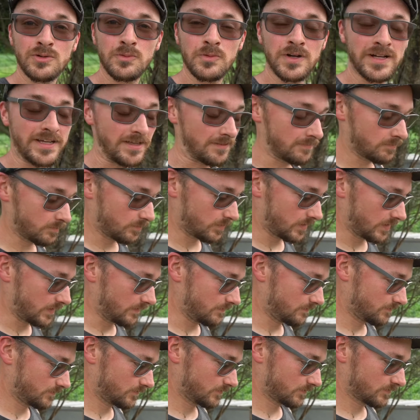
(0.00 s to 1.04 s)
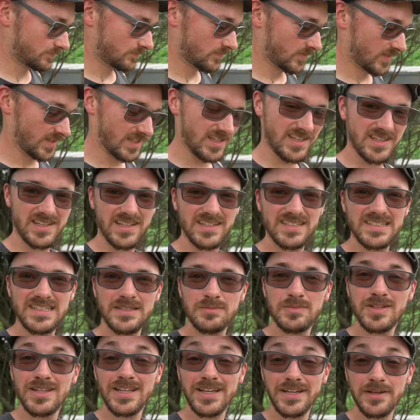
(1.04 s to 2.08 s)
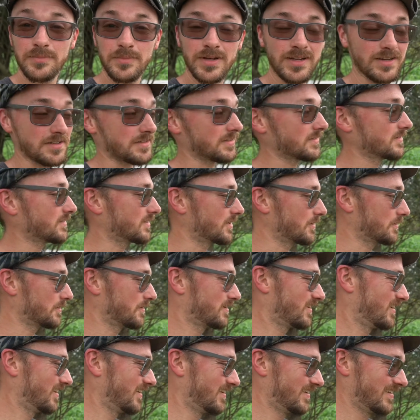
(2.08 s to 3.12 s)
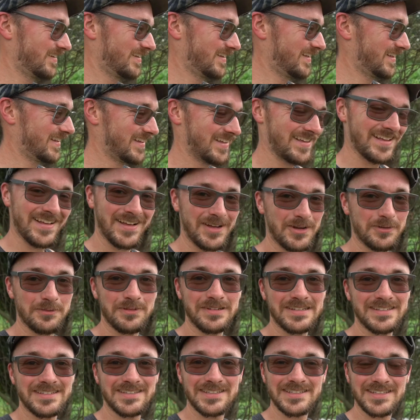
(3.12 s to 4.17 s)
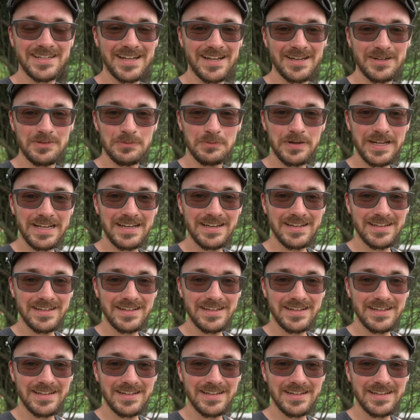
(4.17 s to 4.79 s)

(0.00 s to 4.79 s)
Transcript: why, but they seem to like it better. So we just kind of wait